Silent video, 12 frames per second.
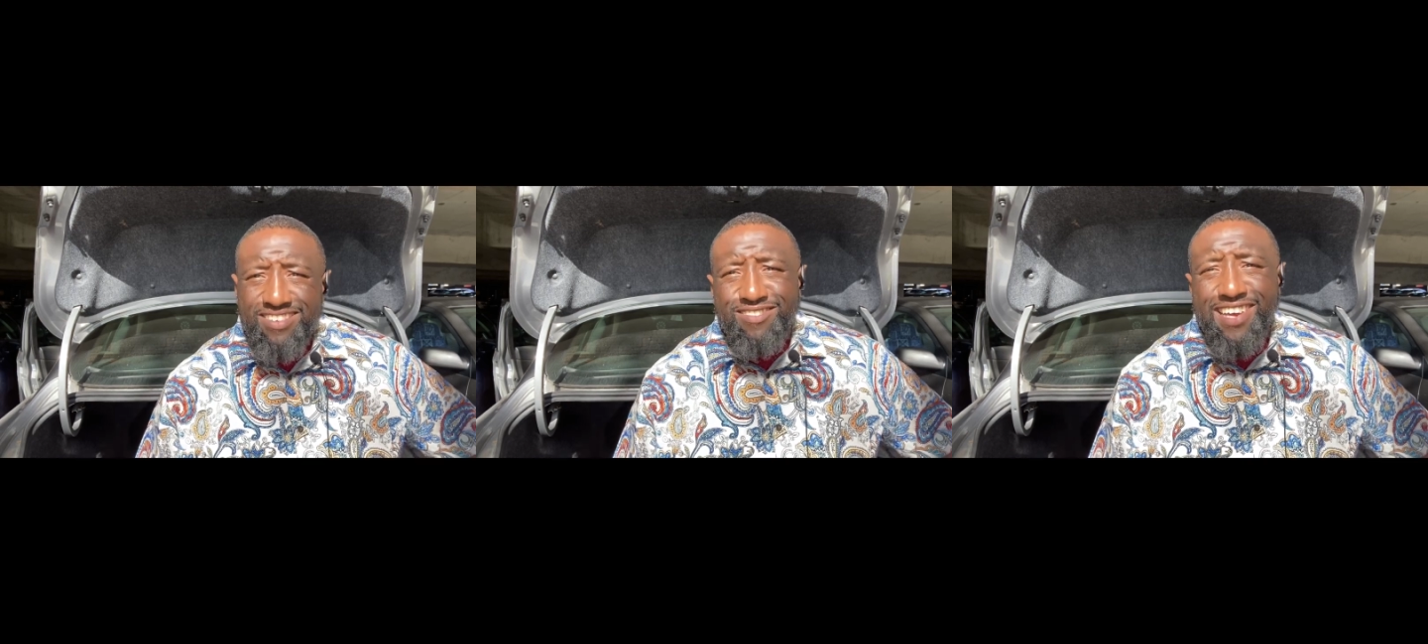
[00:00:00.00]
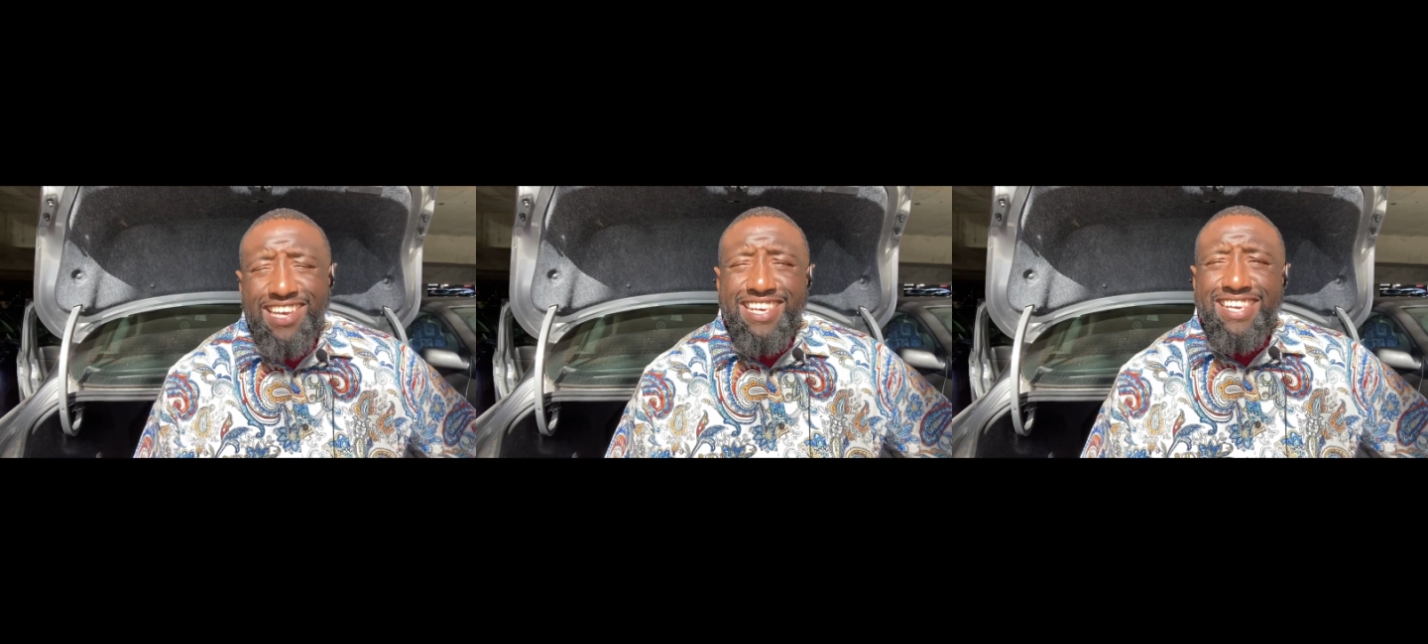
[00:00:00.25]

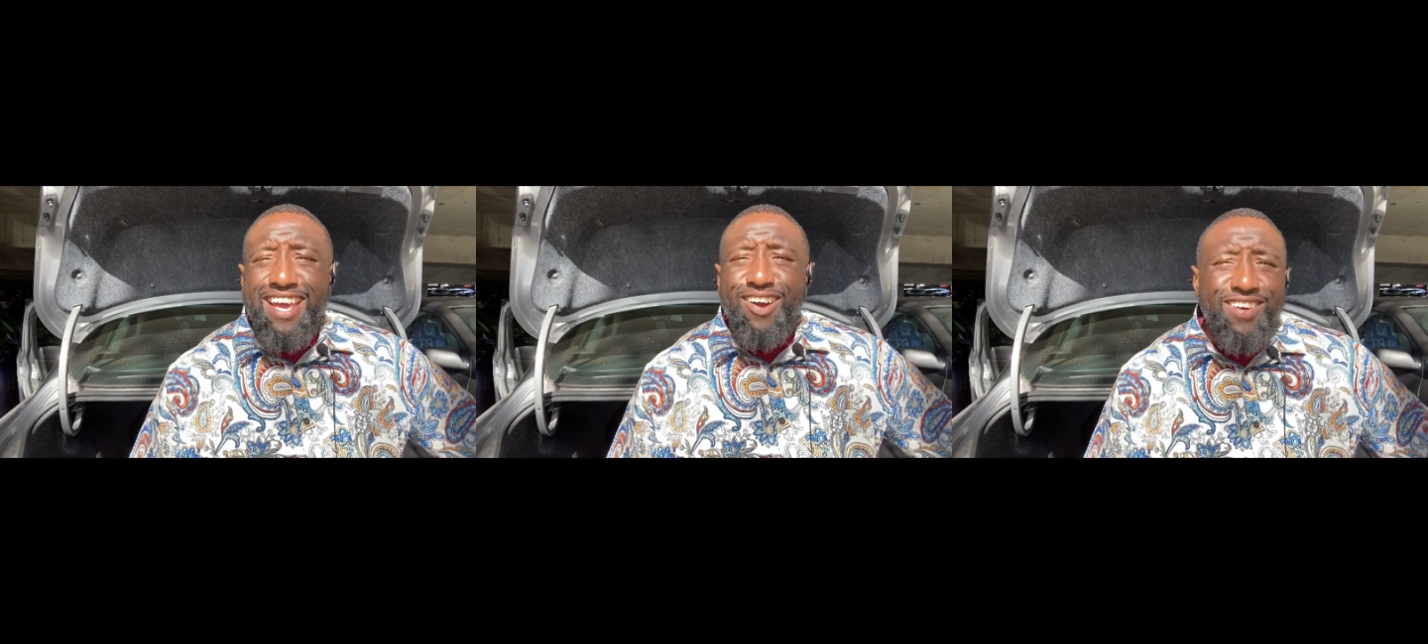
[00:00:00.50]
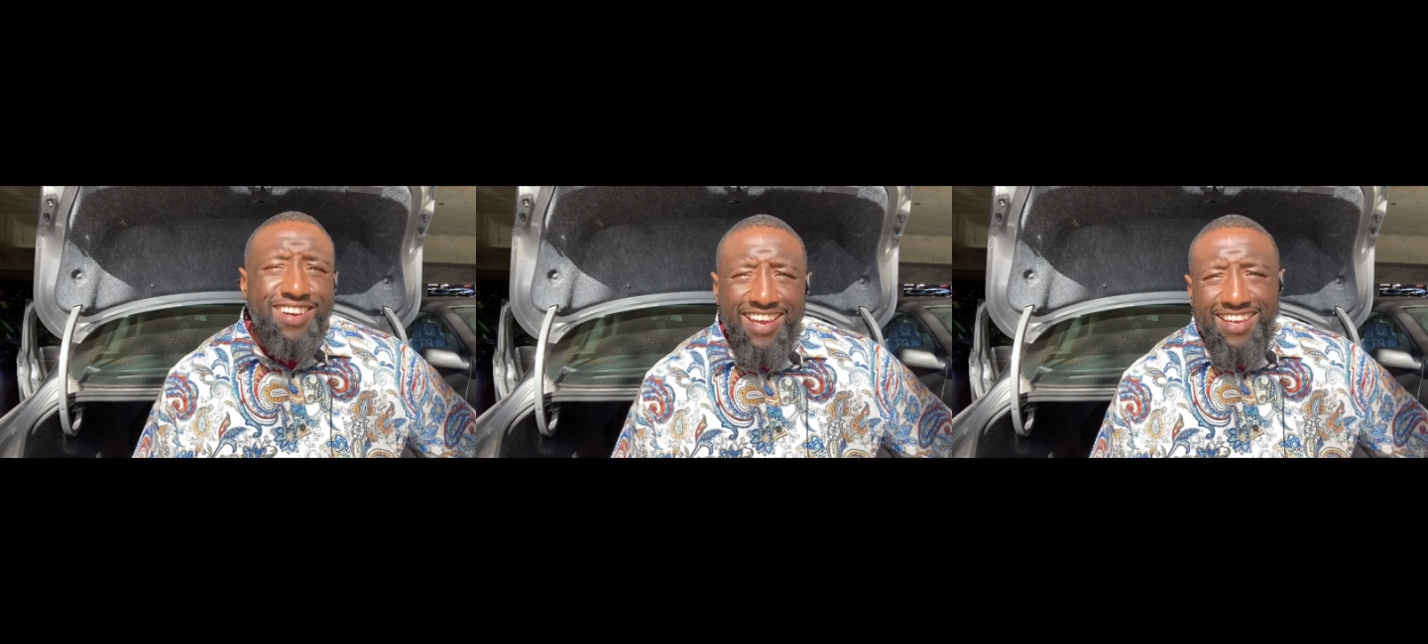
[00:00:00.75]
We
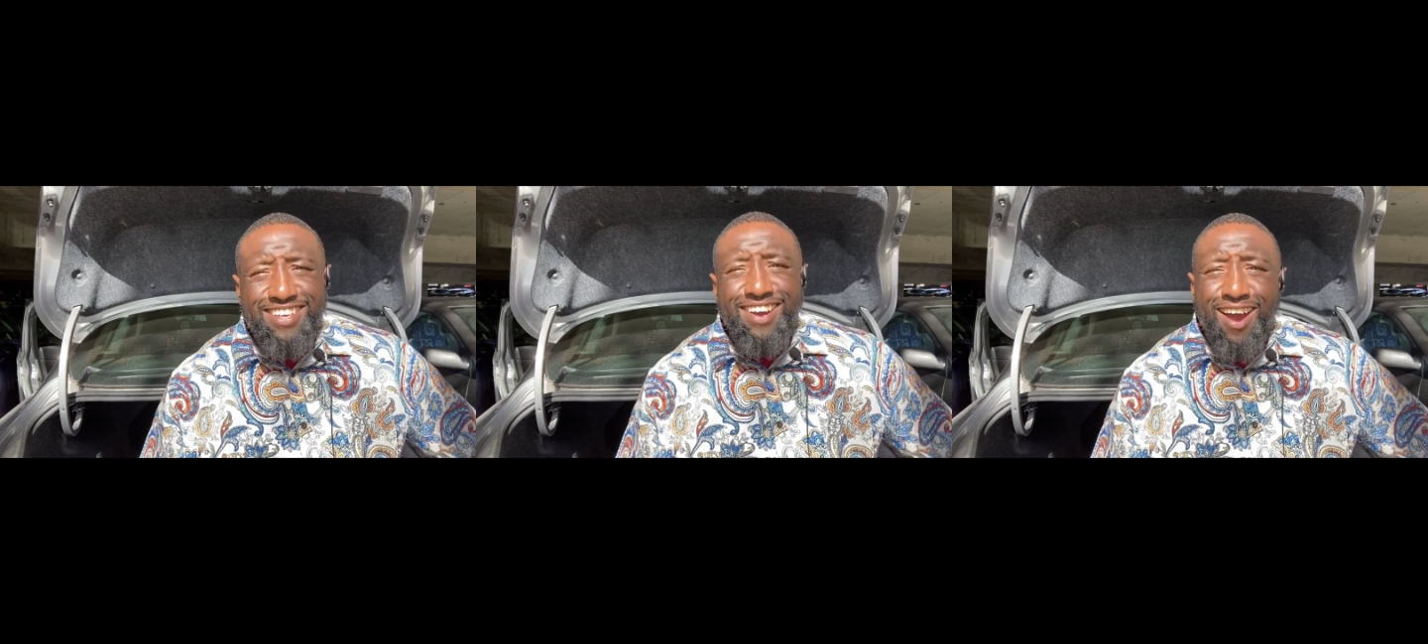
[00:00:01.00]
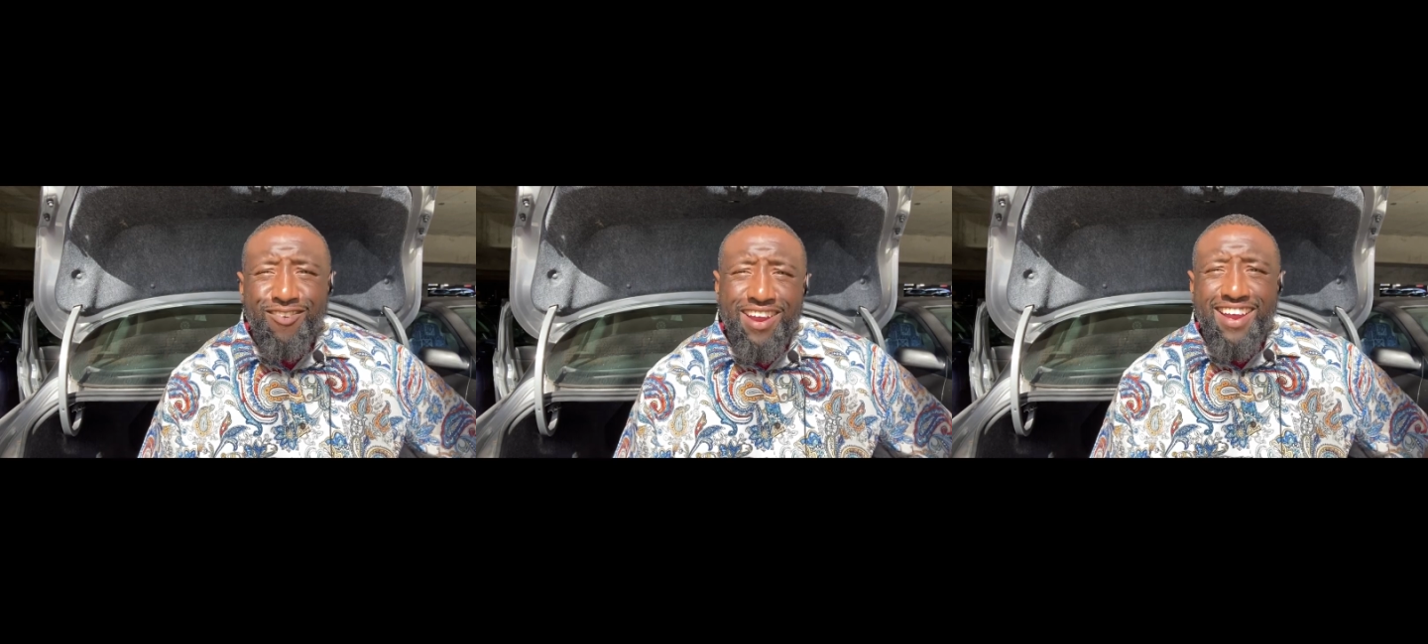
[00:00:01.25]
doing it. You
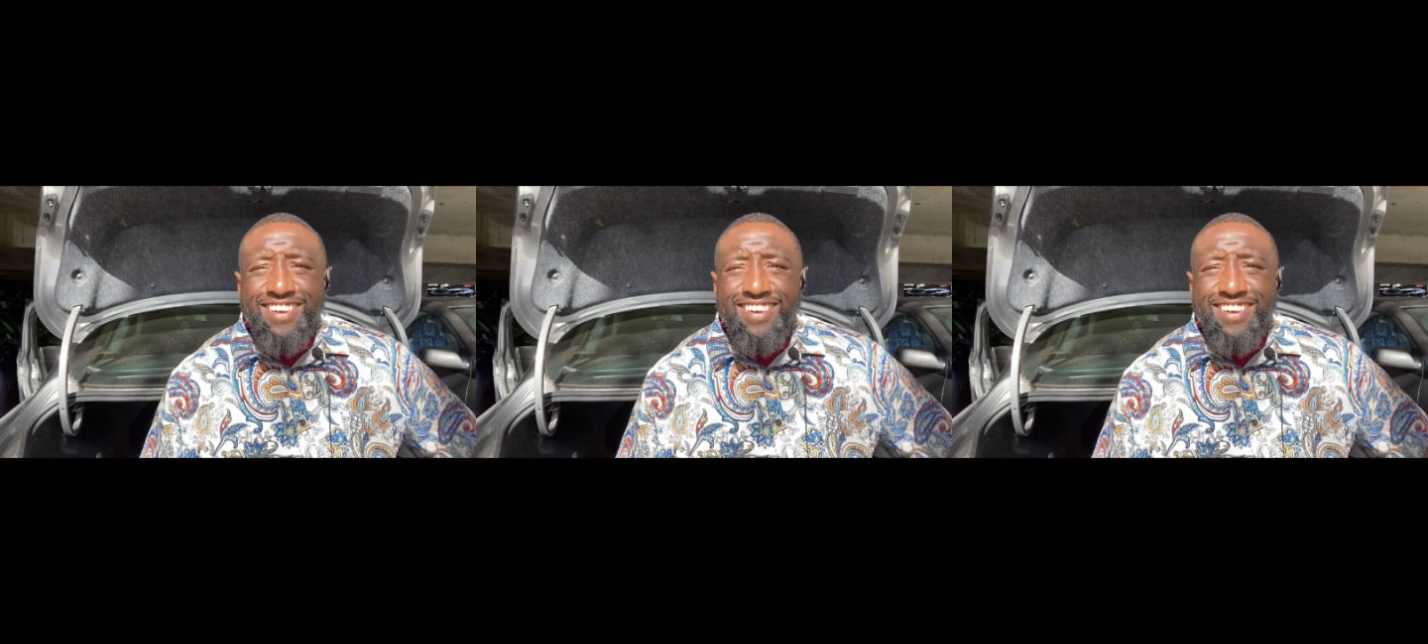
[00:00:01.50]
already